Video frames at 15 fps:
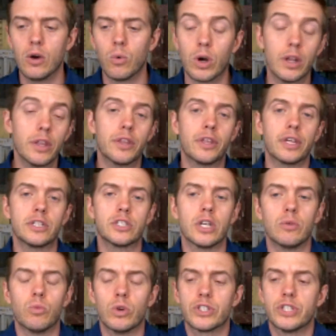One of the things
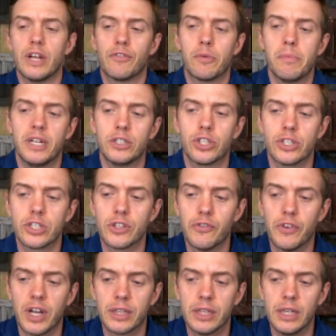that was never mentioned is the
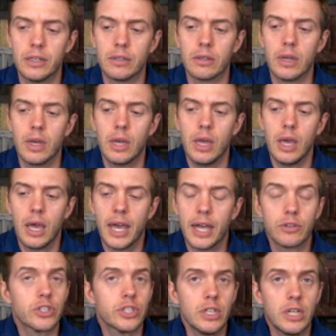fact that
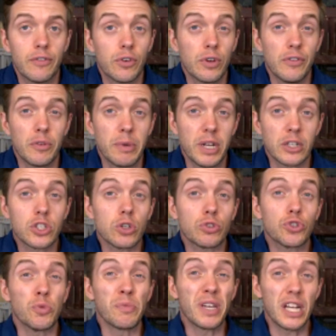AOC never even made a
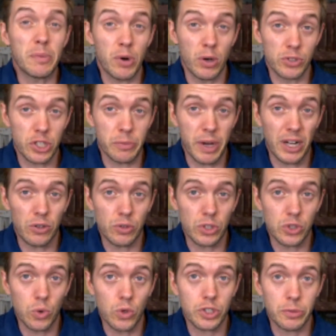social media post about her
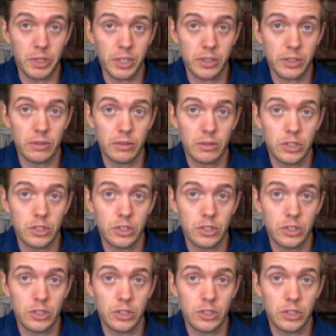endorsement.